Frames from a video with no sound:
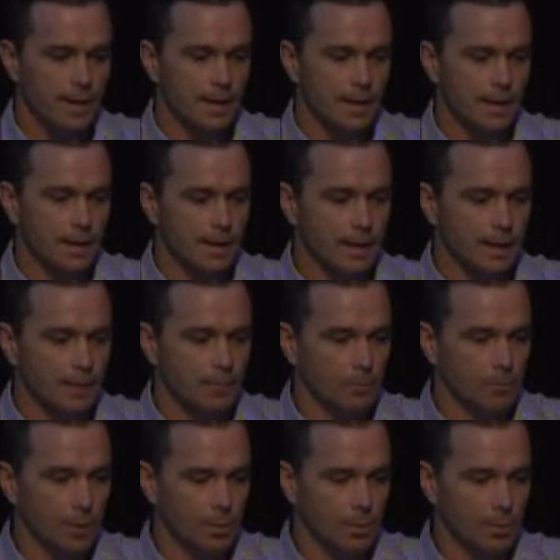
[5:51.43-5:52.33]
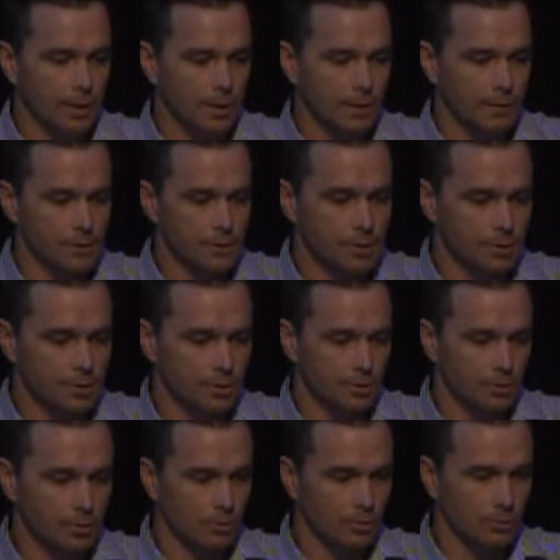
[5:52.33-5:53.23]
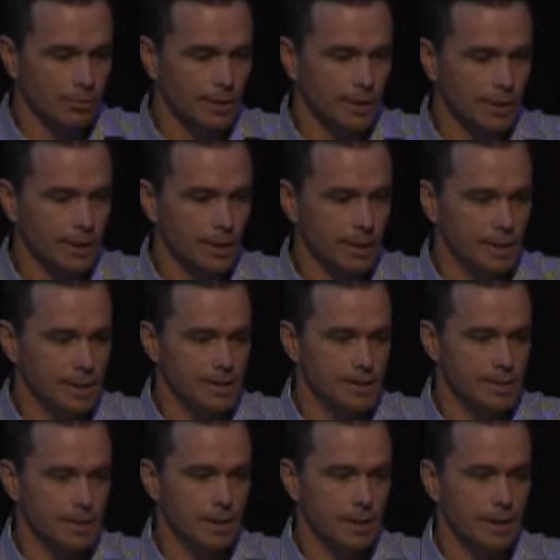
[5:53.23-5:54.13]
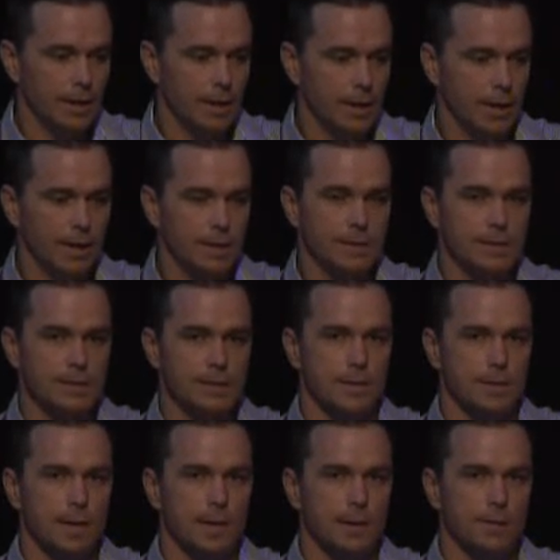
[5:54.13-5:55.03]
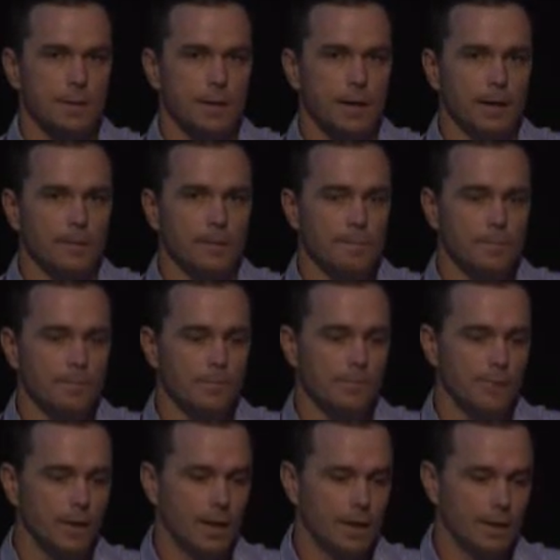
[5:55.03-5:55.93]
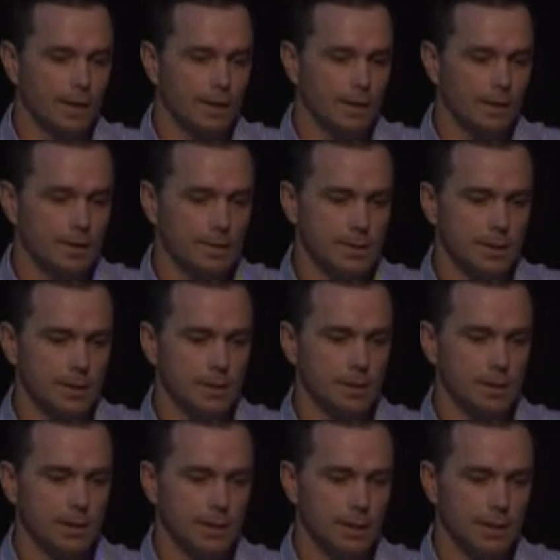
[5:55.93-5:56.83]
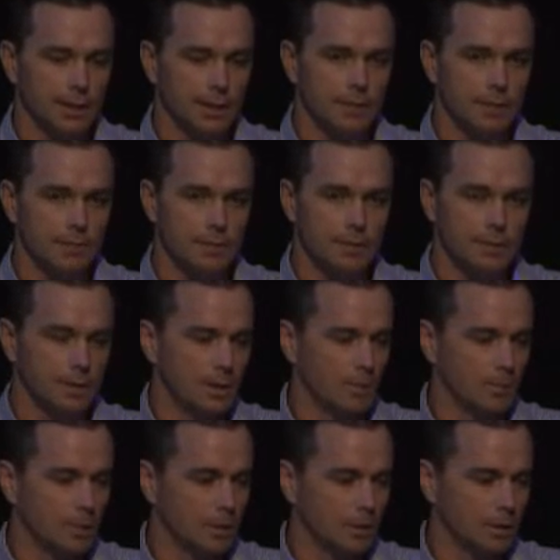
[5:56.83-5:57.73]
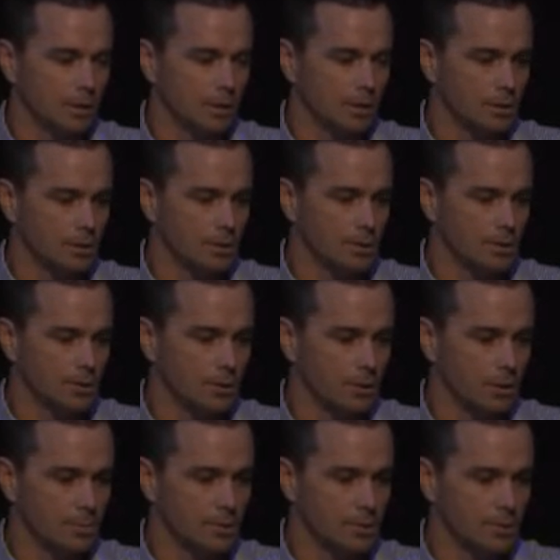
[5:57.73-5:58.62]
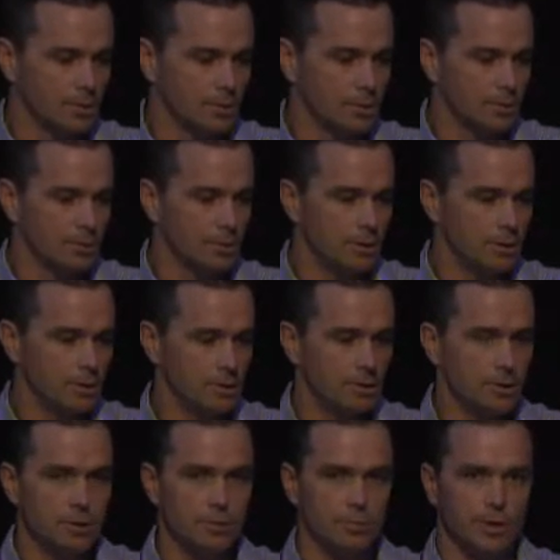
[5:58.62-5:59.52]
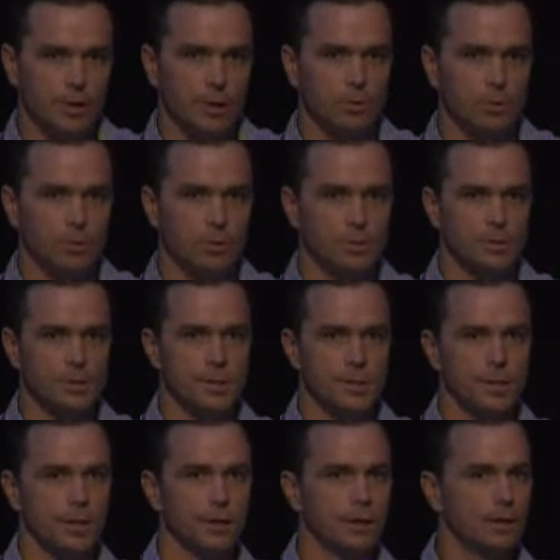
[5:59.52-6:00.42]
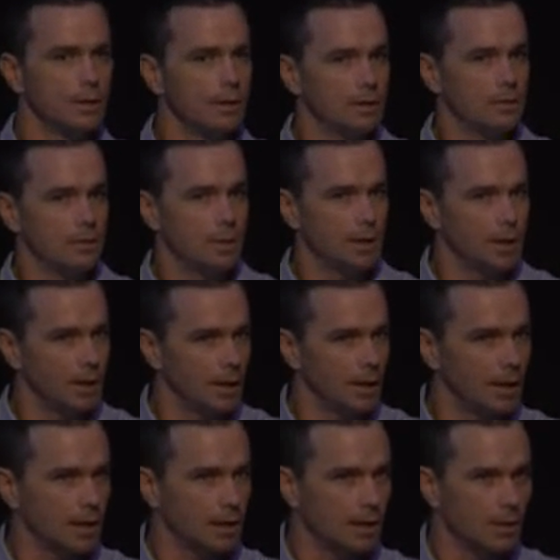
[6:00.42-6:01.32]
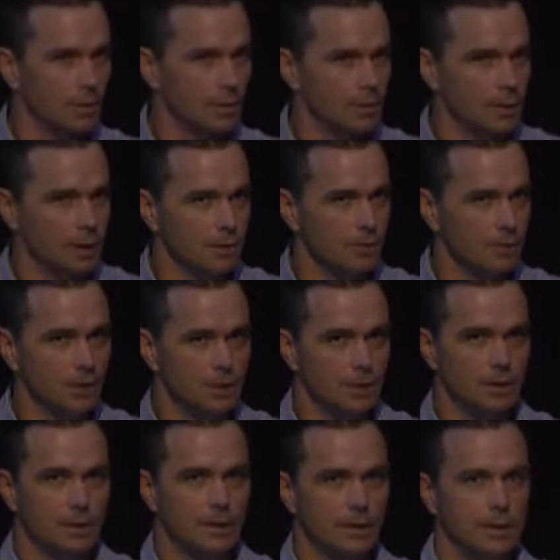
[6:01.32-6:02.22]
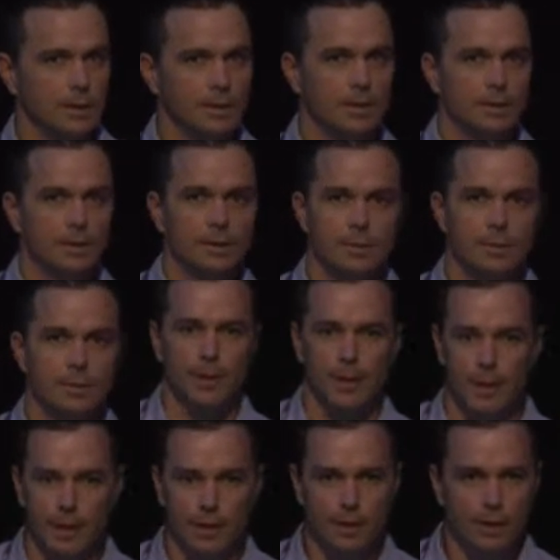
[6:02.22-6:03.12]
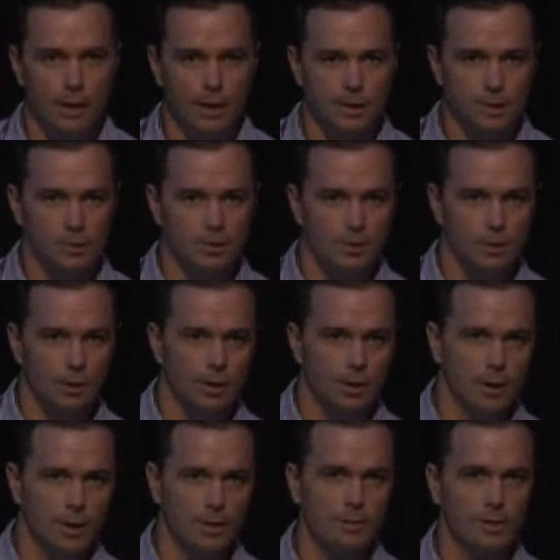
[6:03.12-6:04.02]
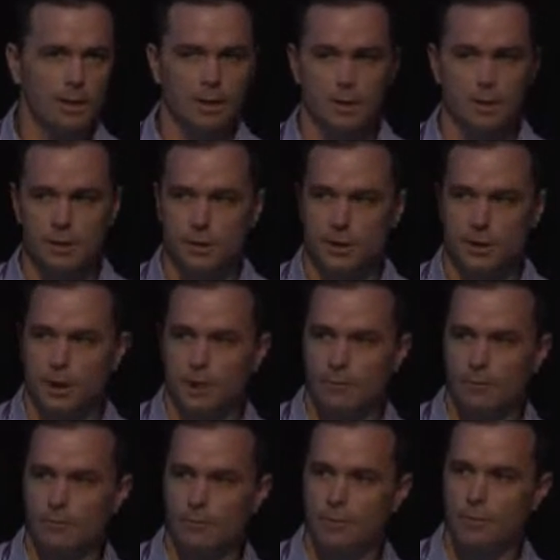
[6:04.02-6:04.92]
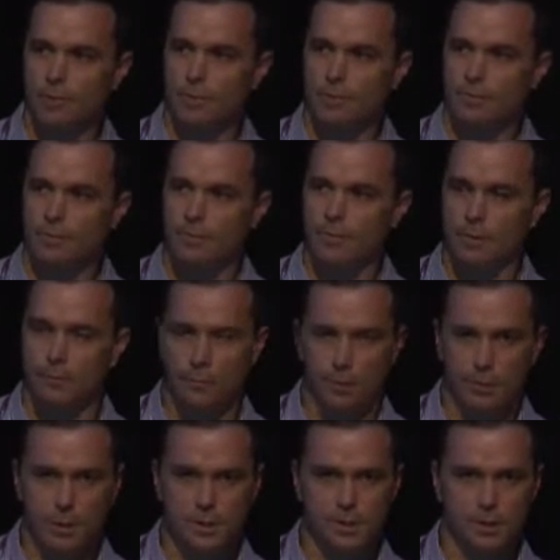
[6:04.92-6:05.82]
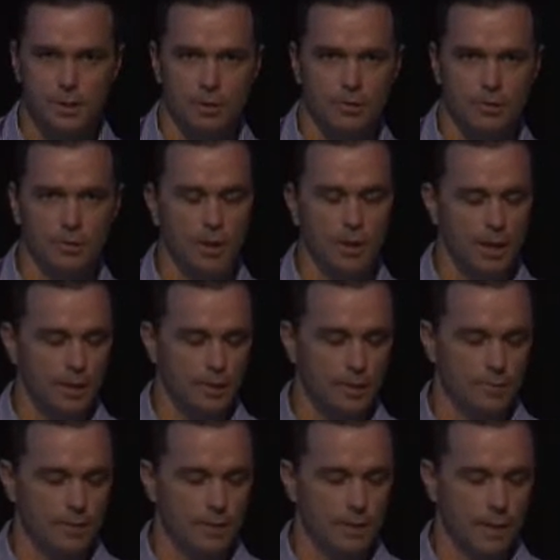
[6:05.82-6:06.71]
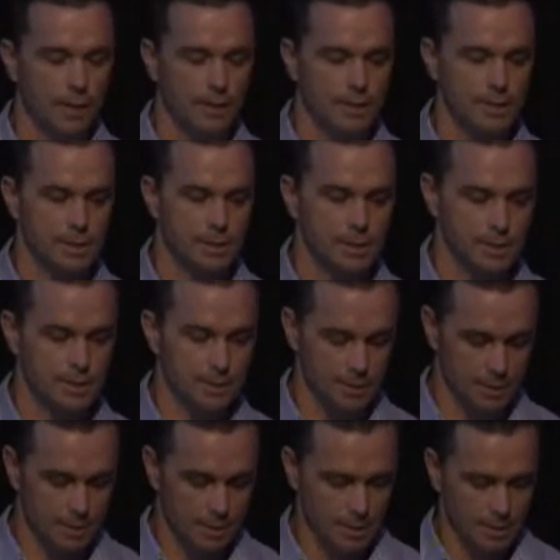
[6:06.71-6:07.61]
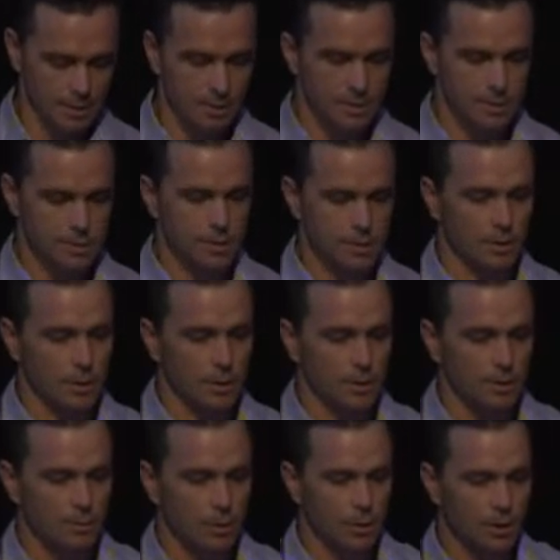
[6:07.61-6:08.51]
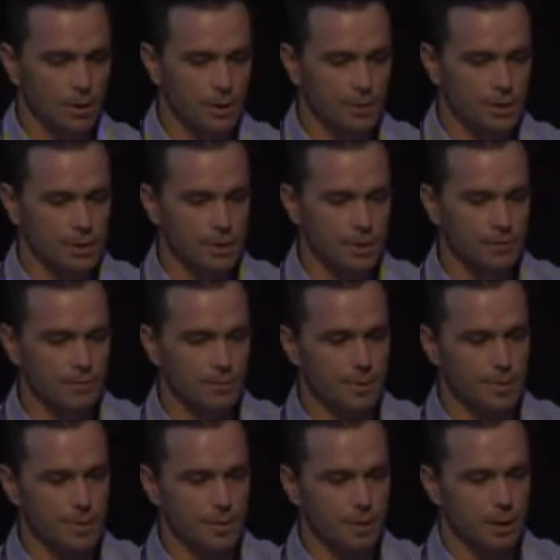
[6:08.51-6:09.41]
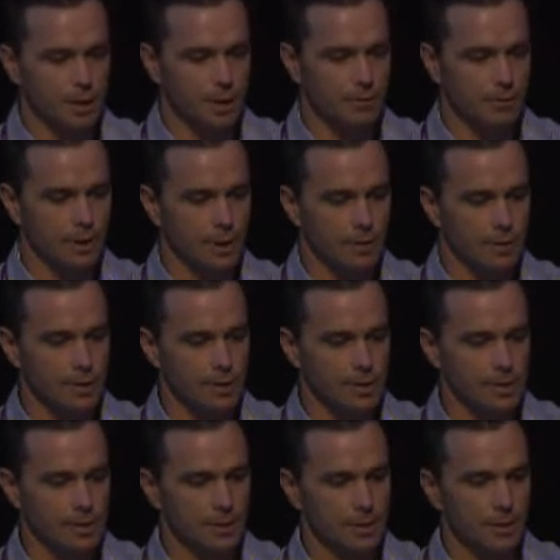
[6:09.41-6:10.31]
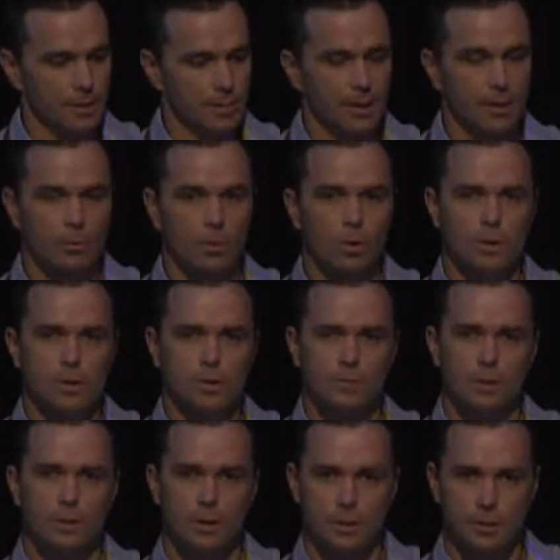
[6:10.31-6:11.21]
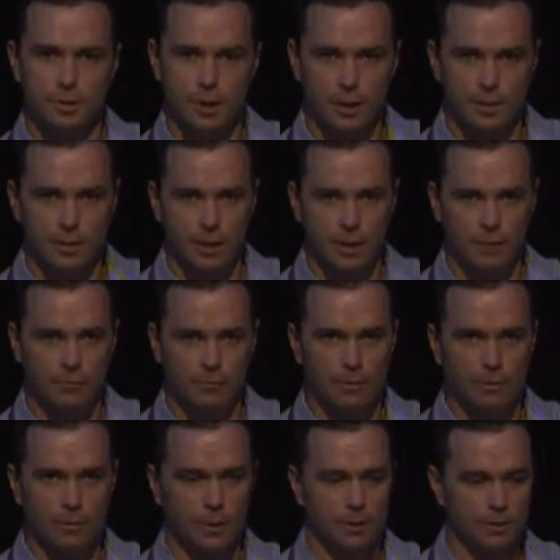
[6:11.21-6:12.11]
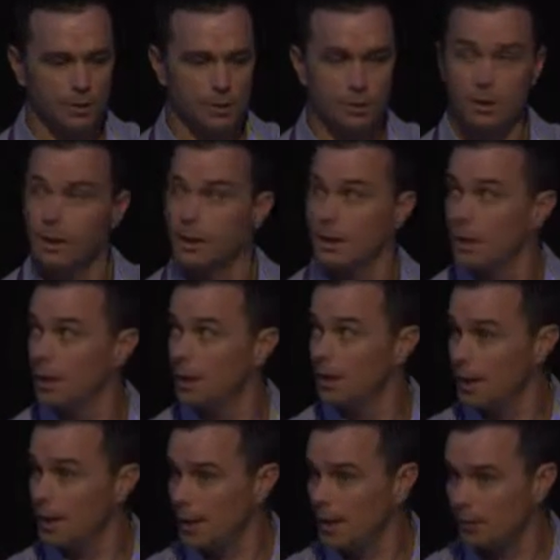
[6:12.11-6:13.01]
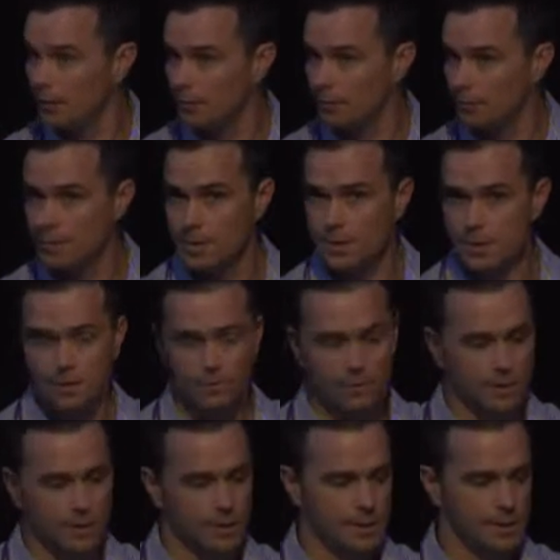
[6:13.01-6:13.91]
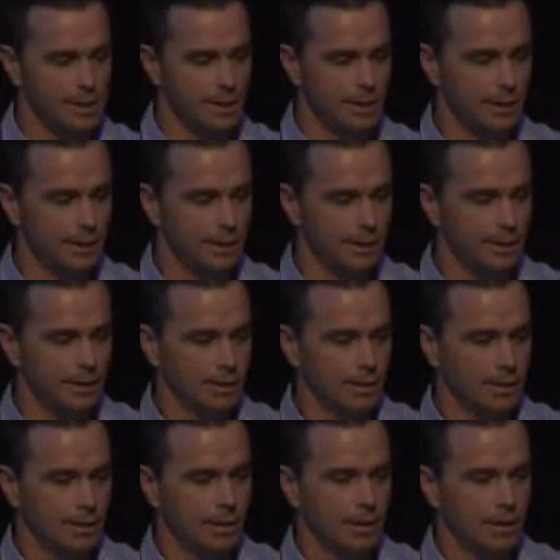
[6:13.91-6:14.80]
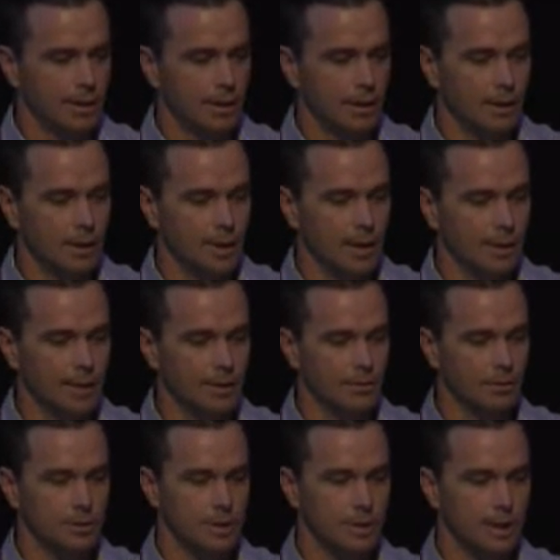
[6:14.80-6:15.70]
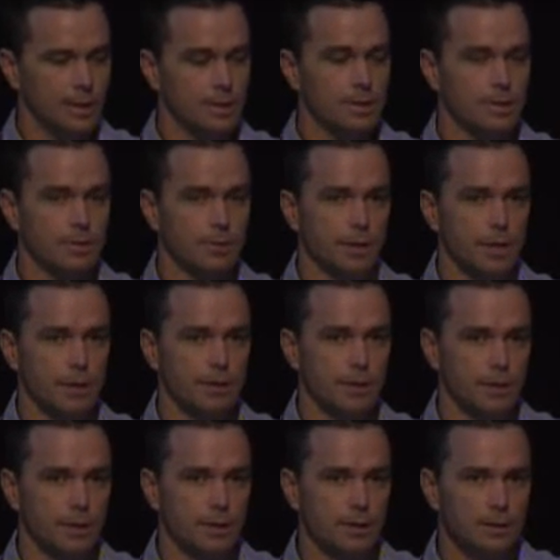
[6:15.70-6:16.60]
What we have installed is an access gateway, and it essentially lives in what I like to describe as two huge red walls here that you can't climb over, no how hard you try, unless you have the right security and the right access. So what you can see from this diagram is that no matter what device you're coming in from, whether I try and get in now from this device here, I cannot get directly